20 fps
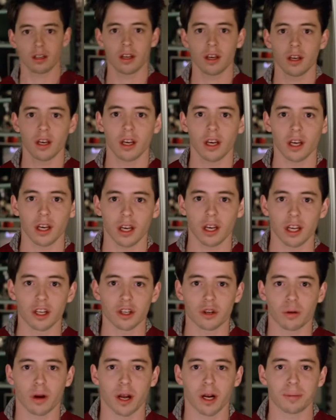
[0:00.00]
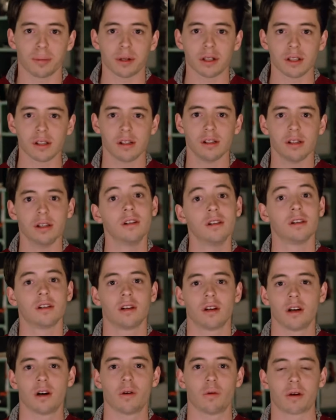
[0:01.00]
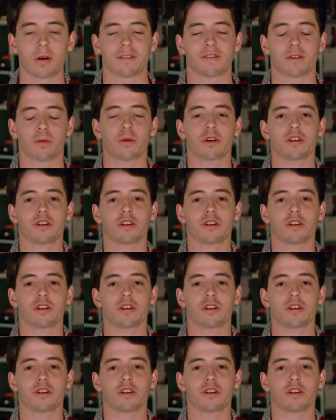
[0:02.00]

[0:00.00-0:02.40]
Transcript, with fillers: and established him as a leading actor in